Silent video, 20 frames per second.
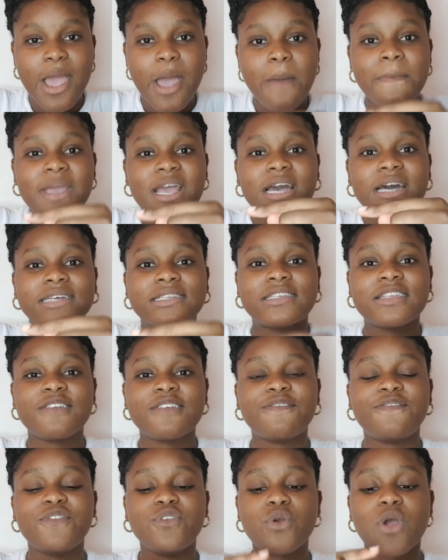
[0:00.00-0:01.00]
because
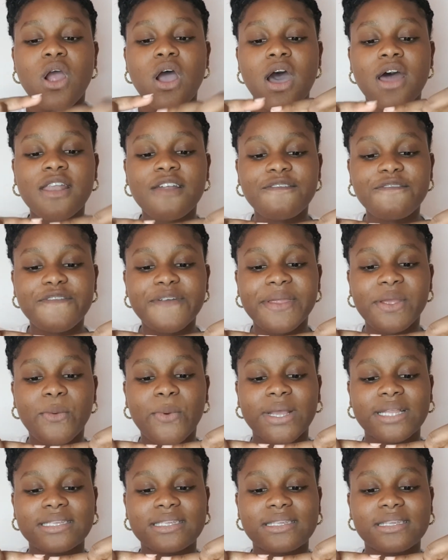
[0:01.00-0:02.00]
if you are on a
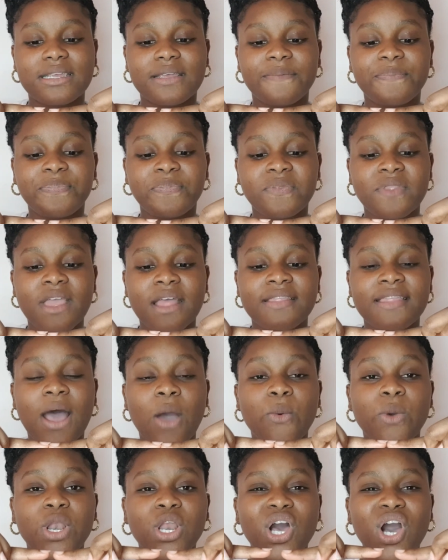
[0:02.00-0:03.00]
frequency
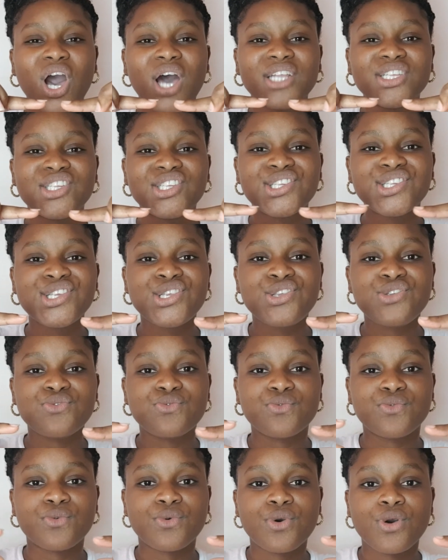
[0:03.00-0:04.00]
that will
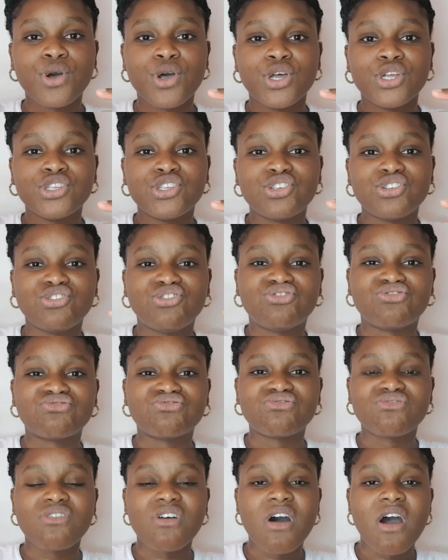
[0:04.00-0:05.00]
continue to
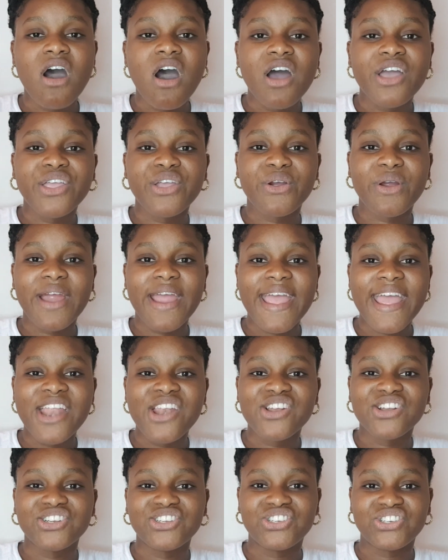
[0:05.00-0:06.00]
draw your
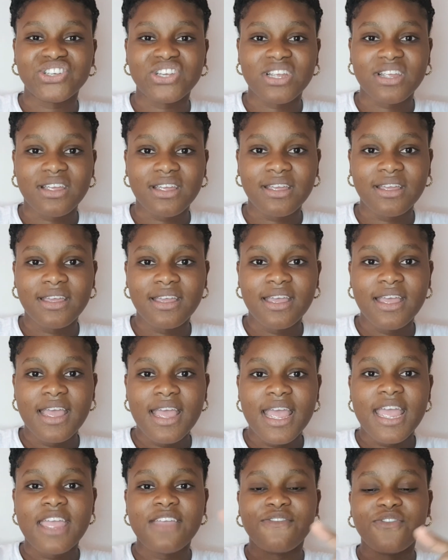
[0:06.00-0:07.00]
energy,
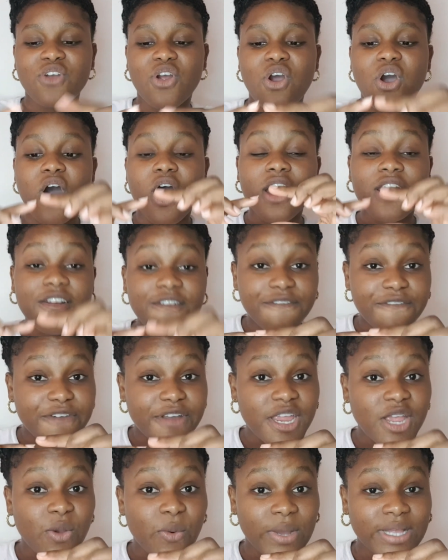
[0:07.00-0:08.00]
if you're on a
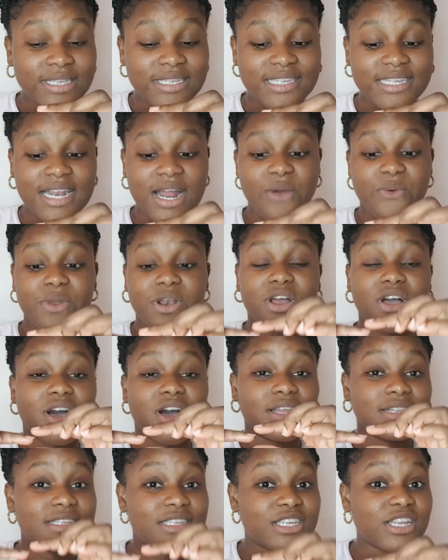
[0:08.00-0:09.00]
frequency that will
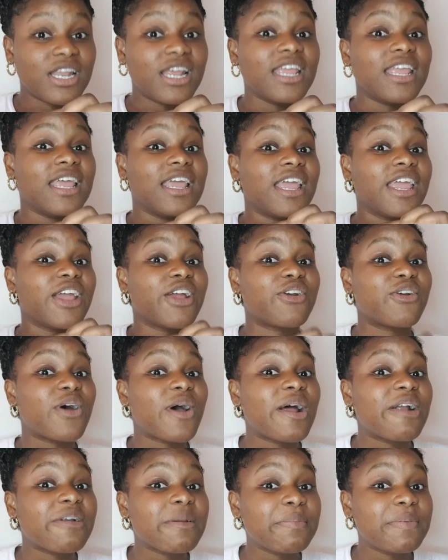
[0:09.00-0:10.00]
continue, you hear
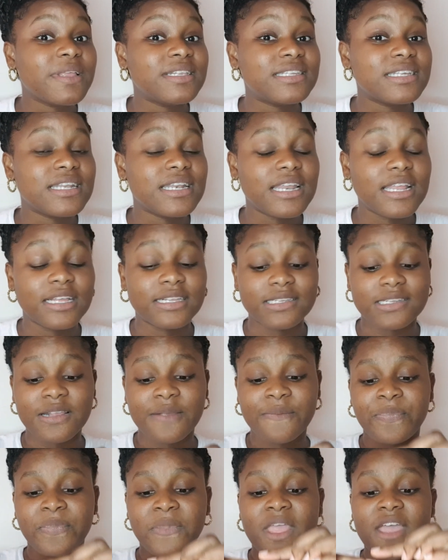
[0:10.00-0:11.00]
I repeating this,
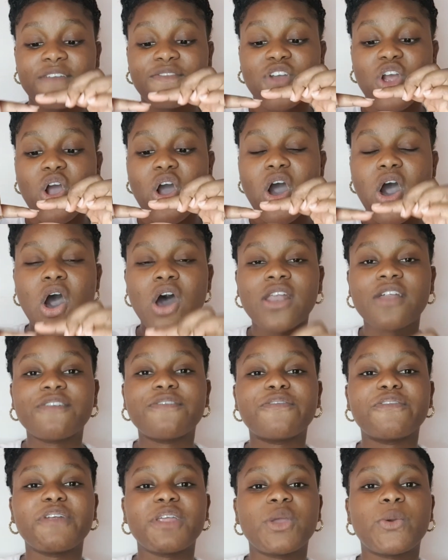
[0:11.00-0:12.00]
if you're on a
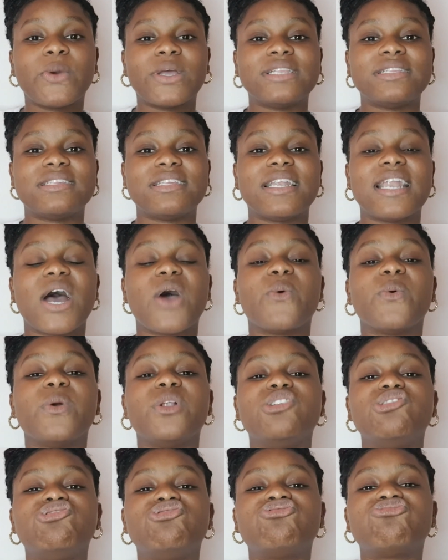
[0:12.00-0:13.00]
frequency that
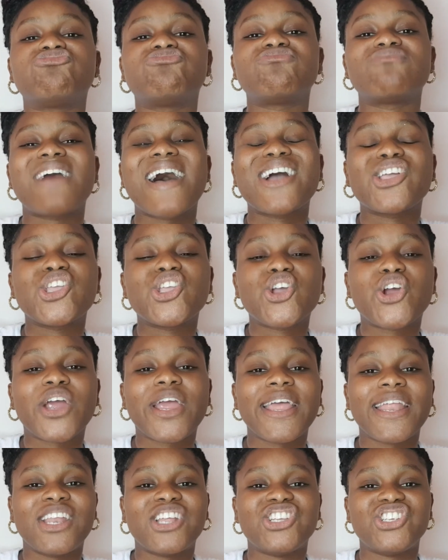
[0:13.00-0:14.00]
will drag your
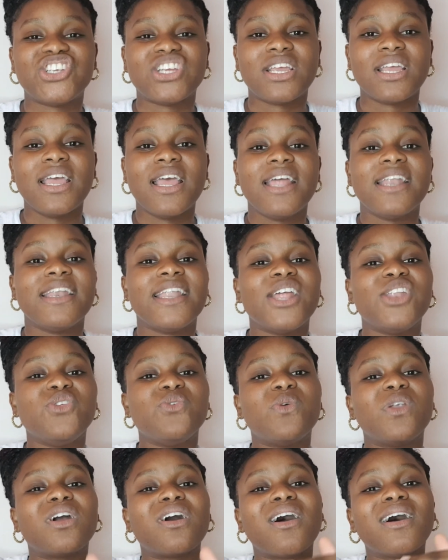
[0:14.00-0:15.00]
energy, then
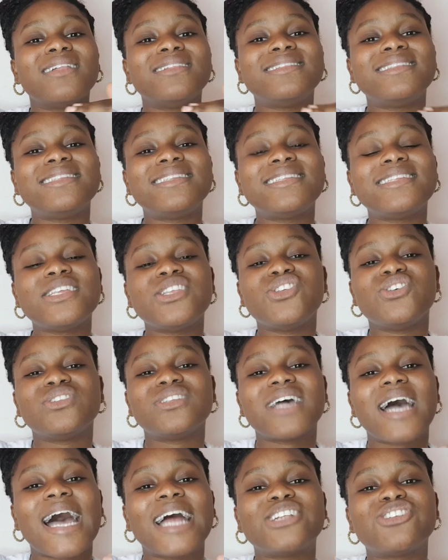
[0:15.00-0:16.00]
you will continue
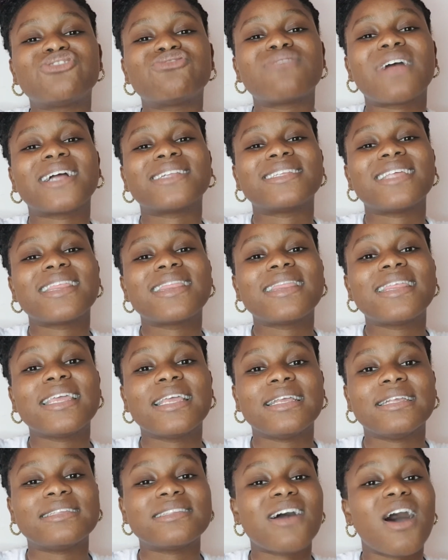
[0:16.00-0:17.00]
to attract
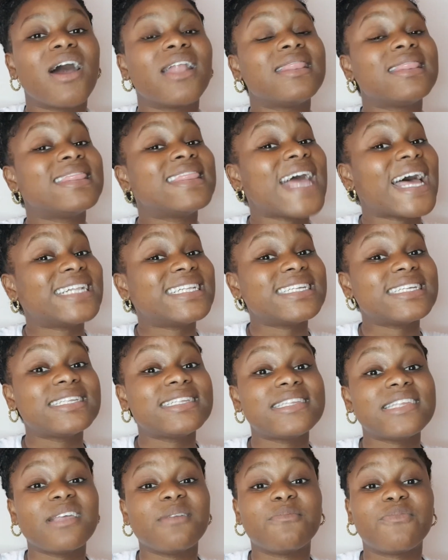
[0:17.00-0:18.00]
things on that
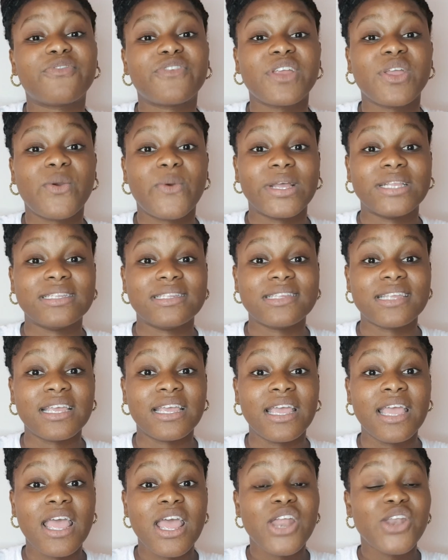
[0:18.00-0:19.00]
same frequency.
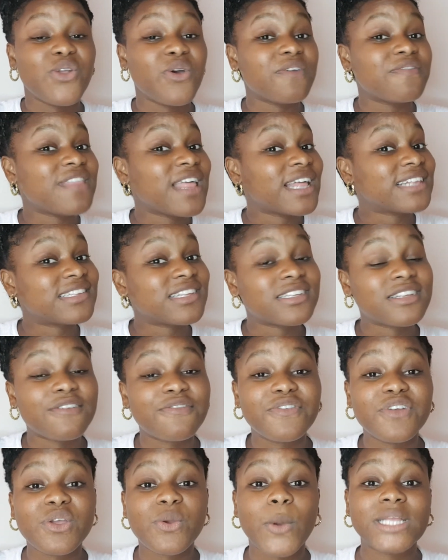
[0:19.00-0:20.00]
Now if that's not a
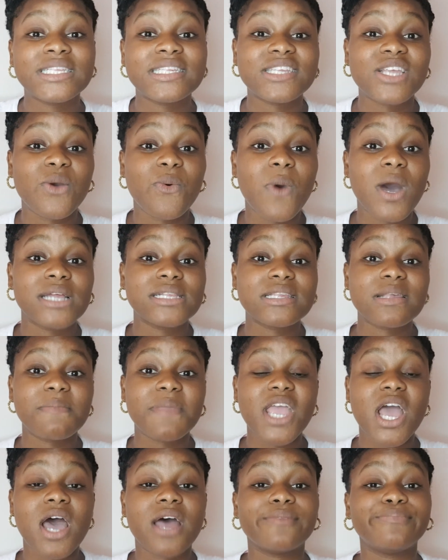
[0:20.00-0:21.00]
frequency you want to
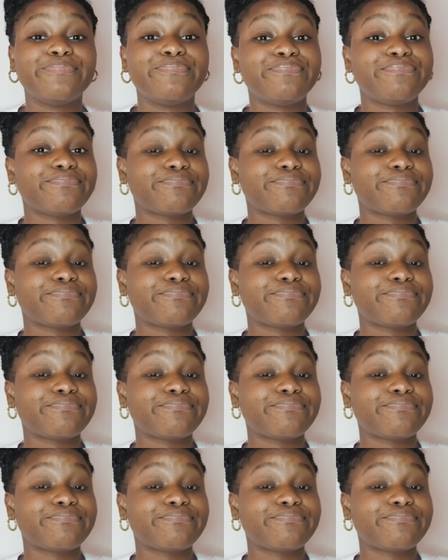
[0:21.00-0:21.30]
be on,